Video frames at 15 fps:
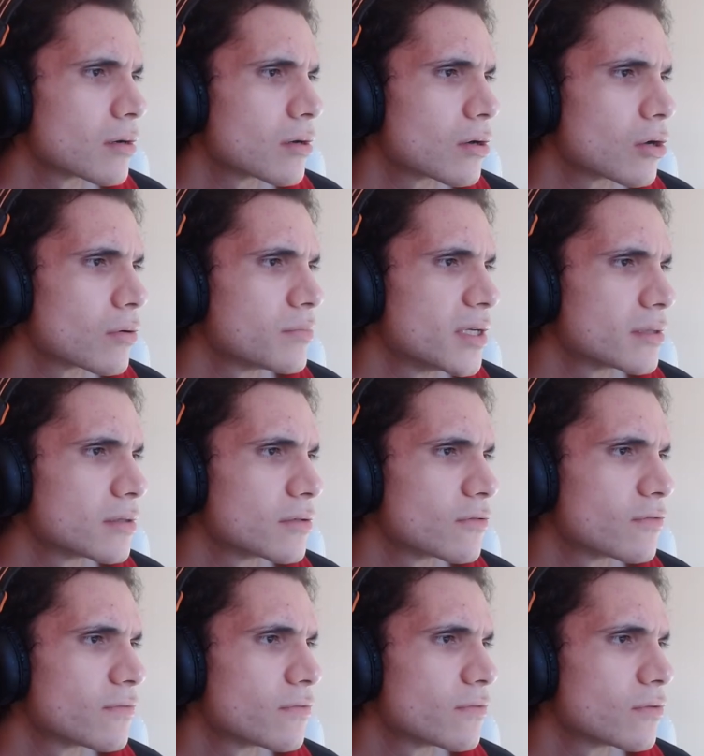updating
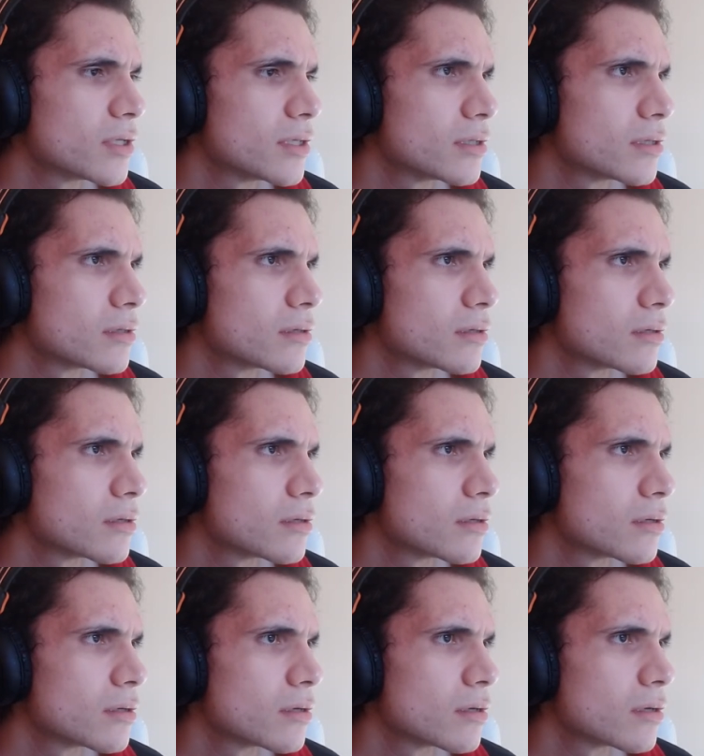fully
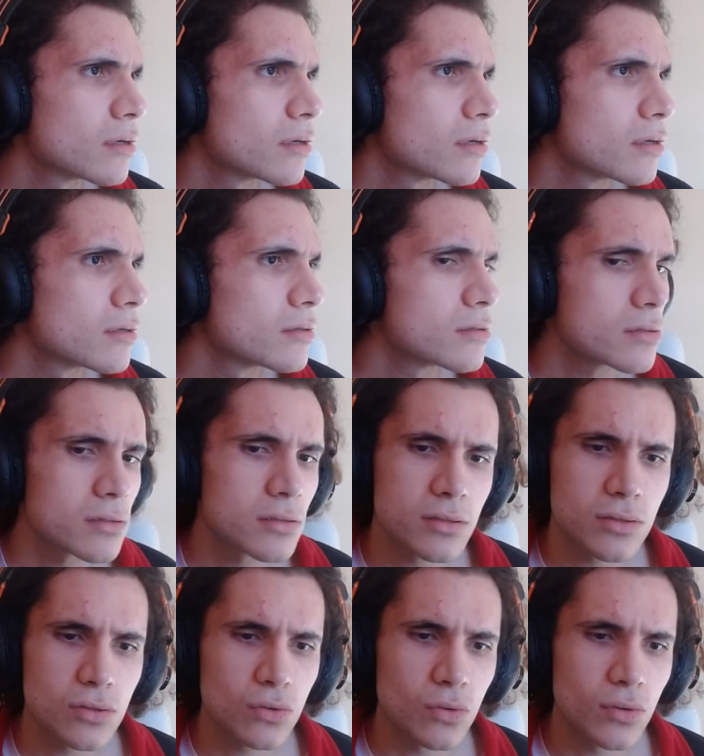
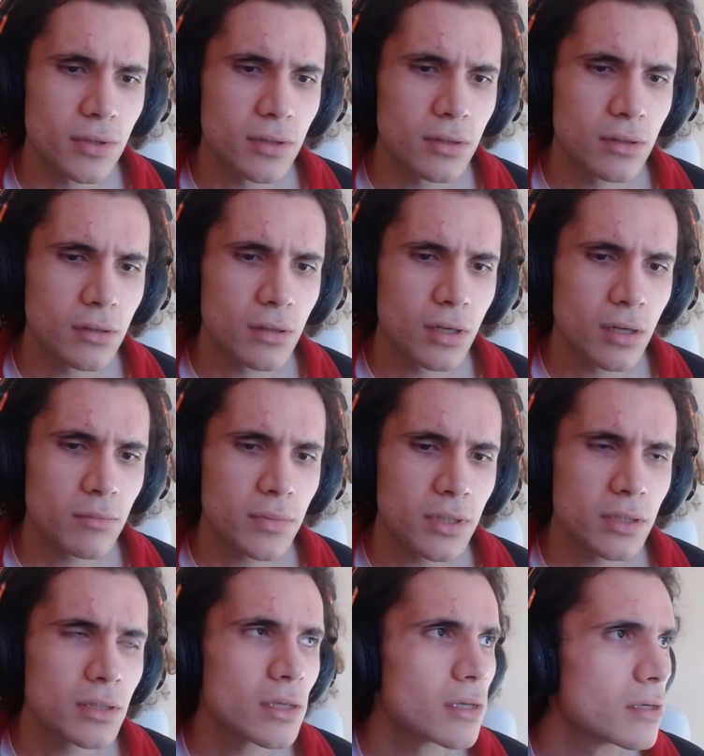soon. Let
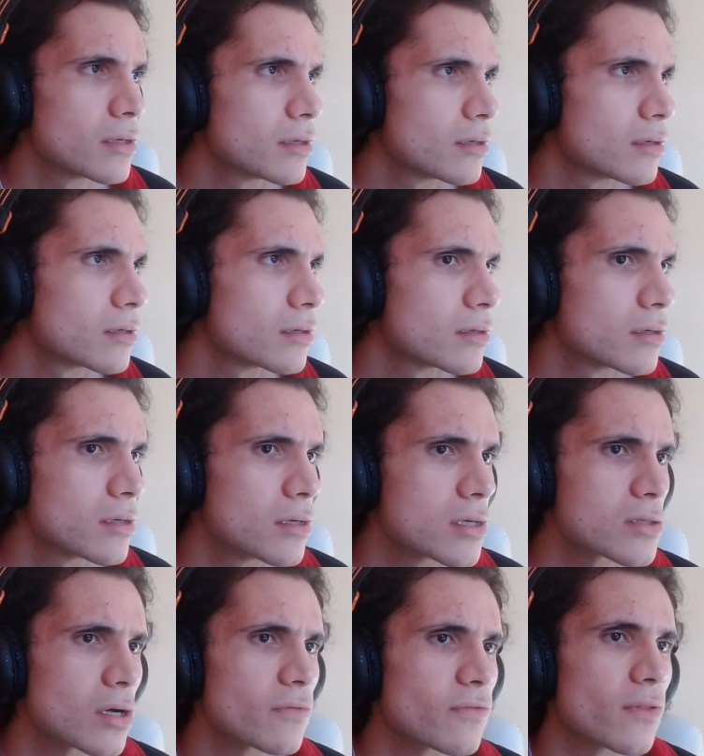me
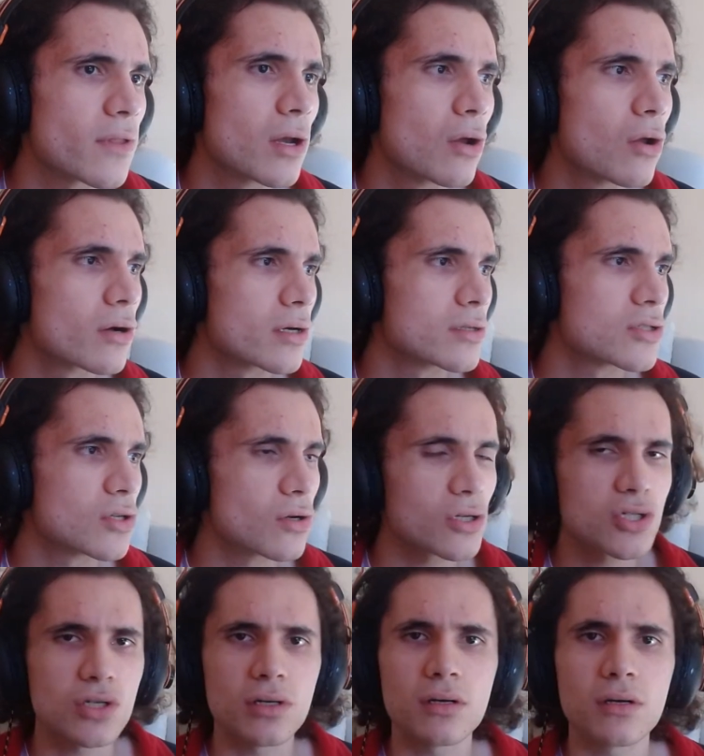sorry for the long
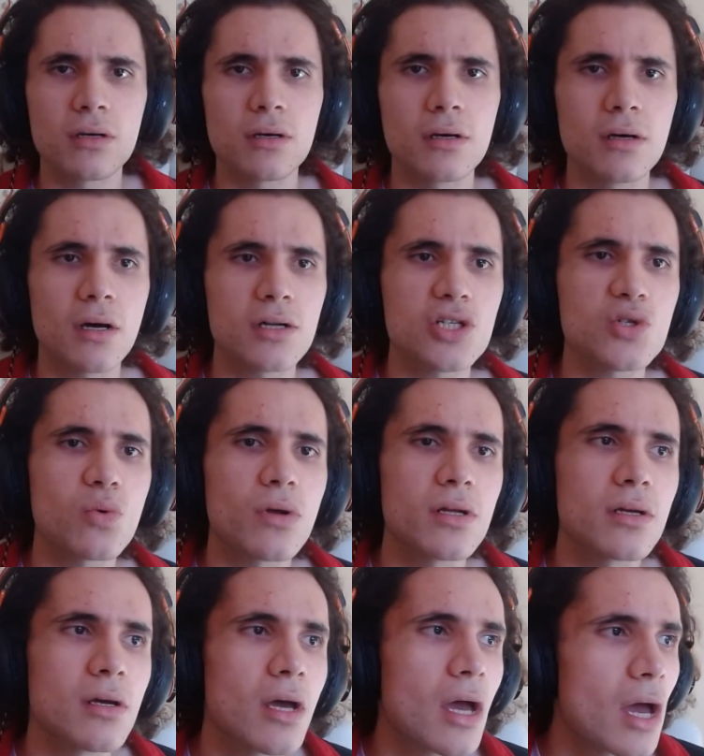introduction. I just want
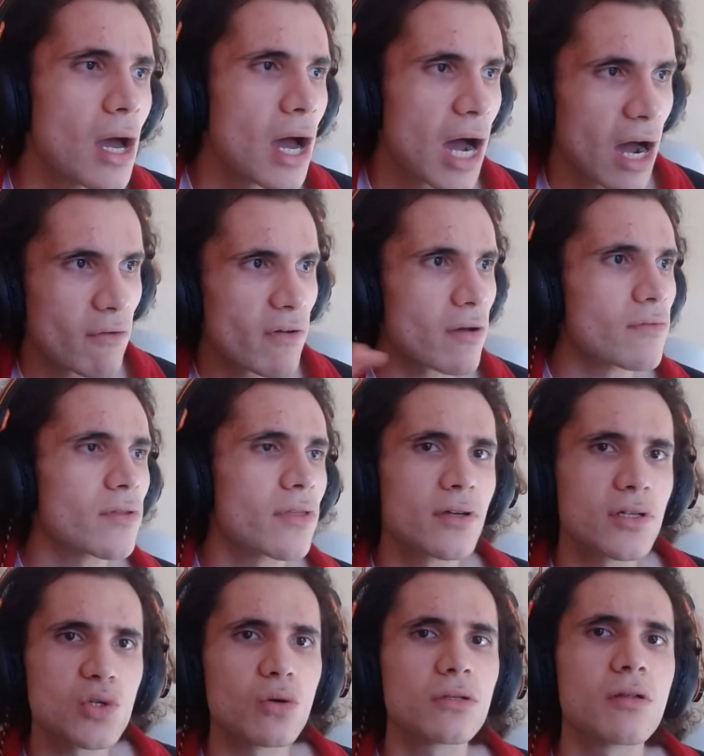to have everything
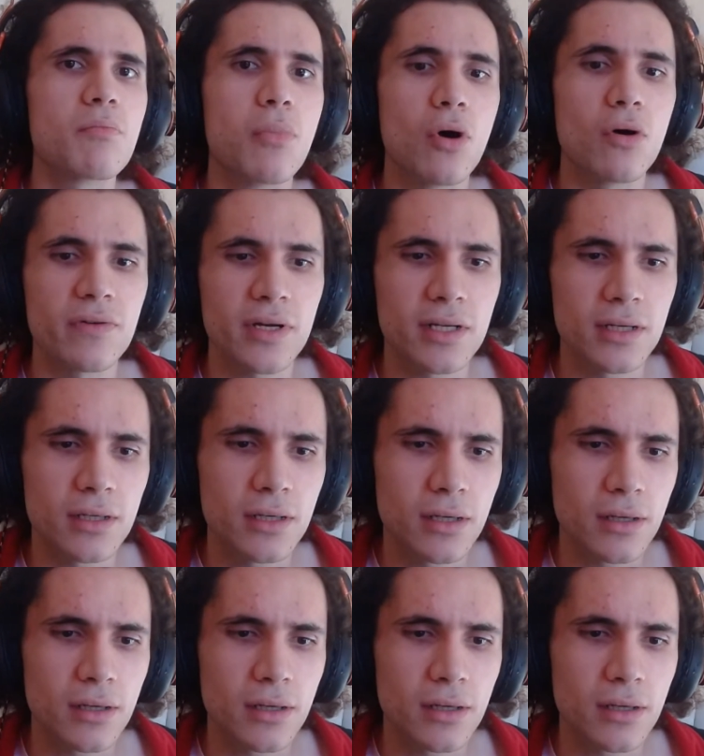sorted perfectly.